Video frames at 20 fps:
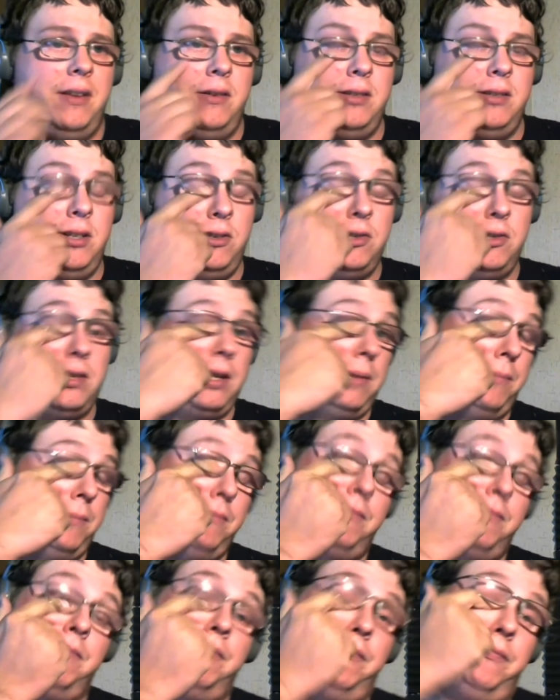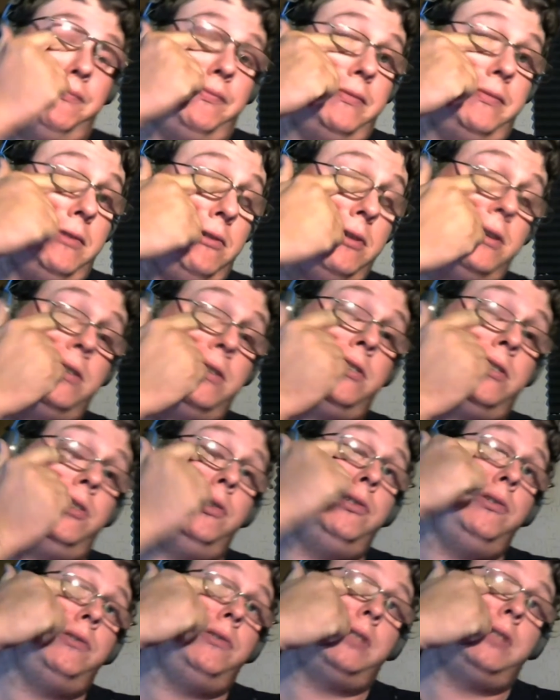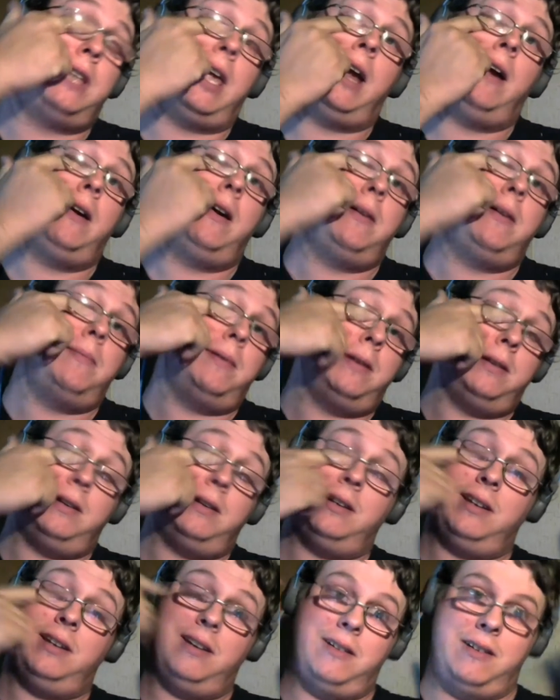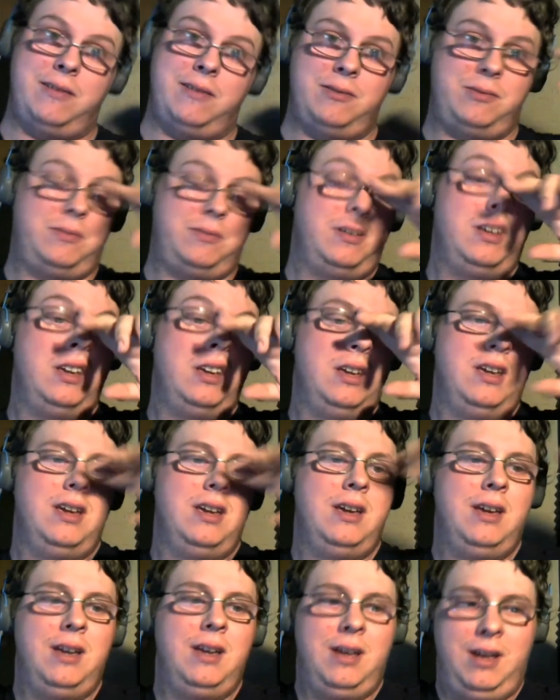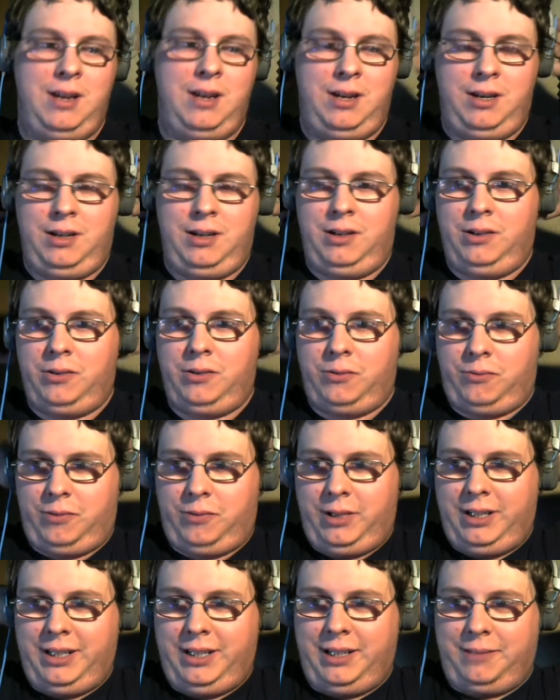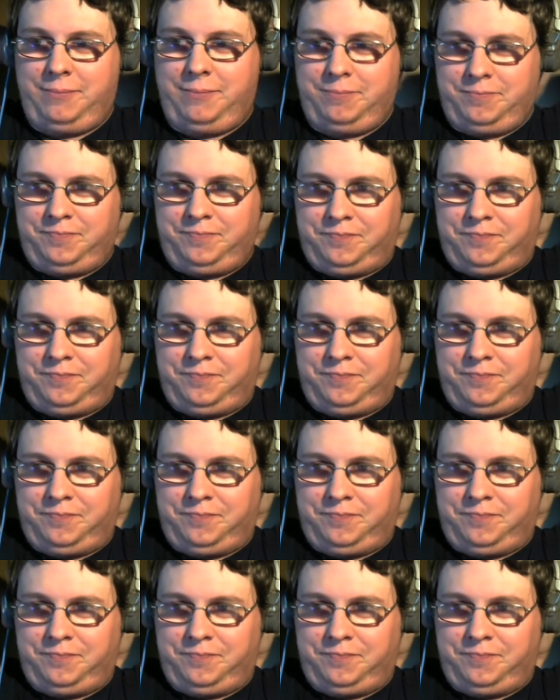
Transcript: That was interesting. That wasn't too scary, but yeah, that was really.